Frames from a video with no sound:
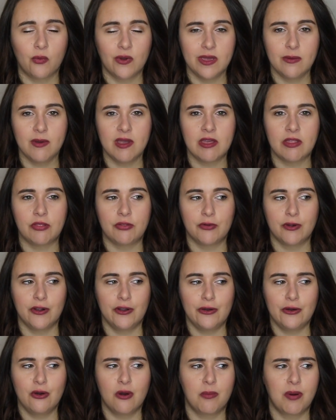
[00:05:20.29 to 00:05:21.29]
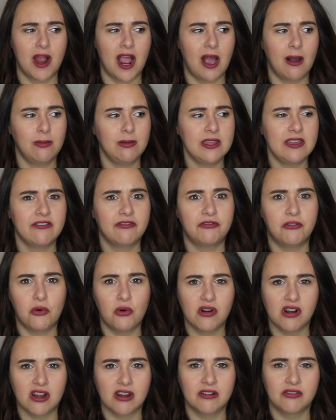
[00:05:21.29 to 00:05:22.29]
We went through probably
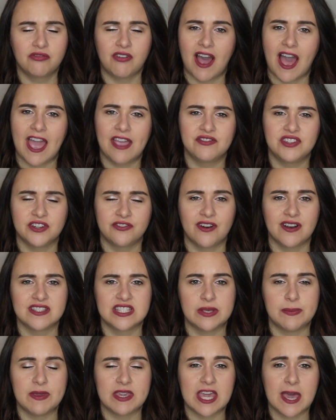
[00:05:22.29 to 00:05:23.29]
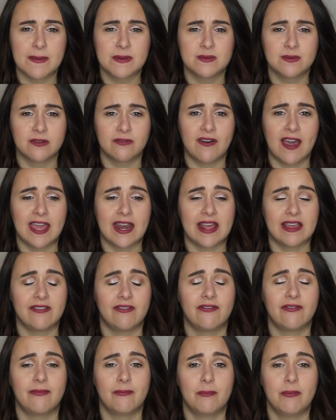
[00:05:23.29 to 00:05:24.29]
4 or 5 different sippy cups
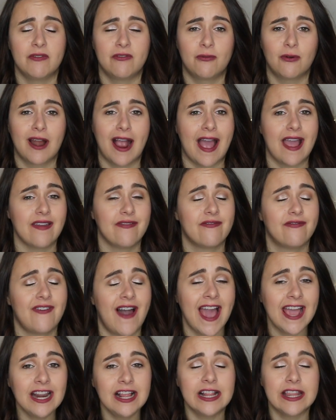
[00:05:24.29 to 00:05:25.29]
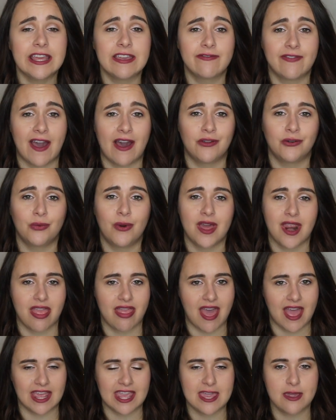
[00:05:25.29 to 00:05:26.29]
before I finally found
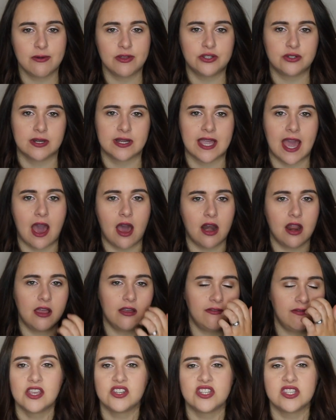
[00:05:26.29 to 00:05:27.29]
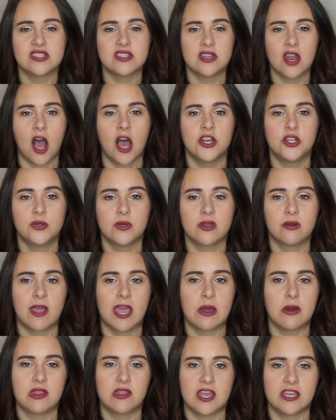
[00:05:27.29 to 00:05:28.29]
one that he would drink out of. He's just not doing
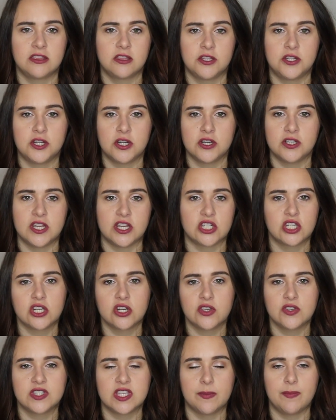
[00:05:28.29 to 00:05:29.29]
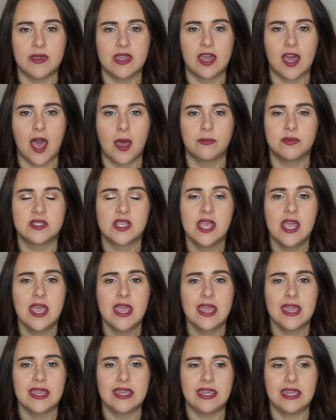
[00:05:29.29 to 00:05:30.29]
great with like the traditional sippy cups.
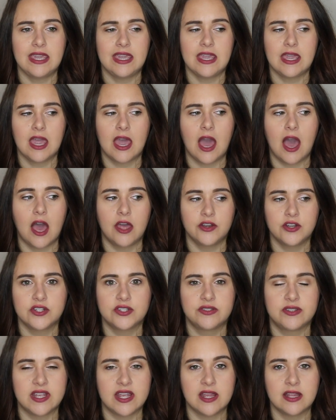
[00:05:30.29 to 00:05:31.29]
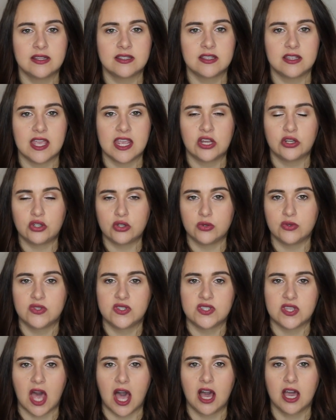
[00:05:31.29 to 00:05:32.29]
He understands like to
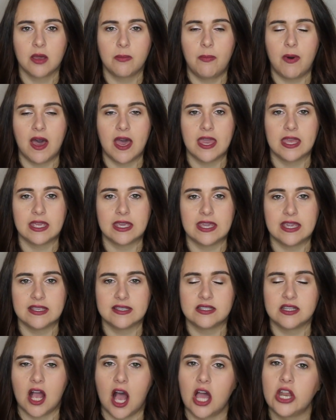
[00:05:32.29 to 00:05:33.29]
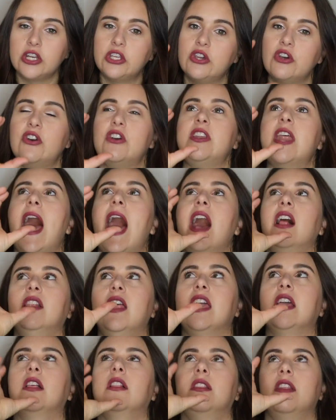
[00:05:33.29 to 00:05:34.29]
suck, but he's not good
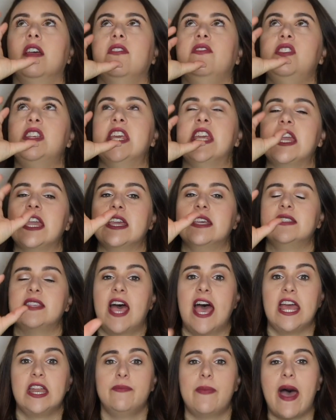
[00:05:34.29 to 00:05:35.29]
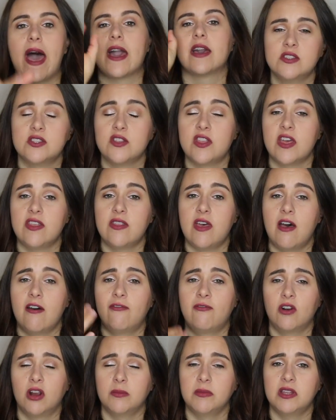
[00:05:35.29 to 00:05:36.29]
at like lifting his head back so that
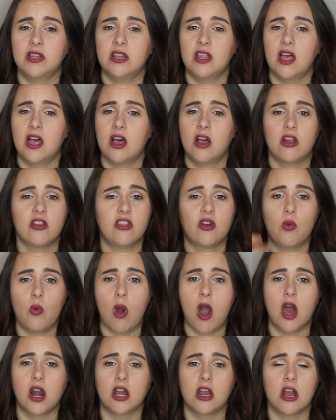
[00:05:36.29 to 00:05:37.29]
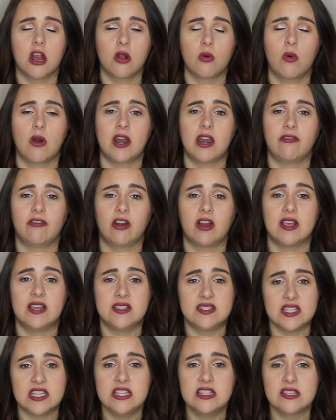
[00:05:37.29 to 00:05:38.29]
the formula or the water or whatever
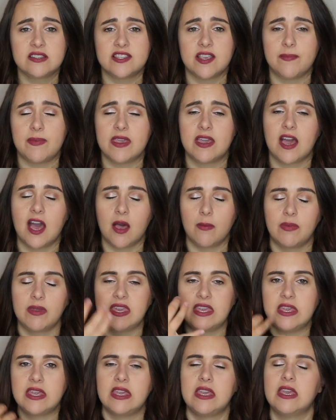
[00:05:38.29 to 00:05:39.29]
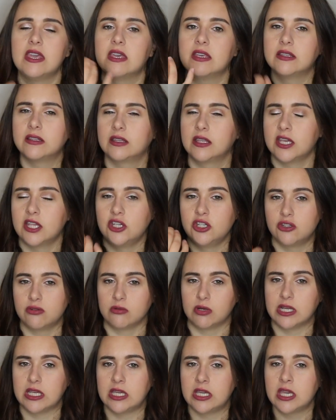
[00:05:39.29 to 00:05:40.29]
is in the sippy cup he can
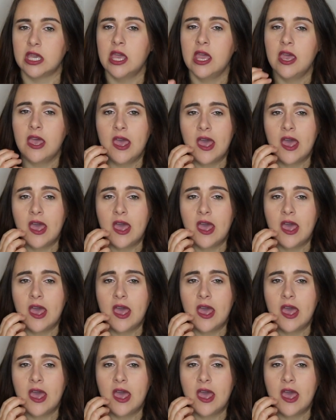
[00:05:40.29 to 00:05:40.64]
drink.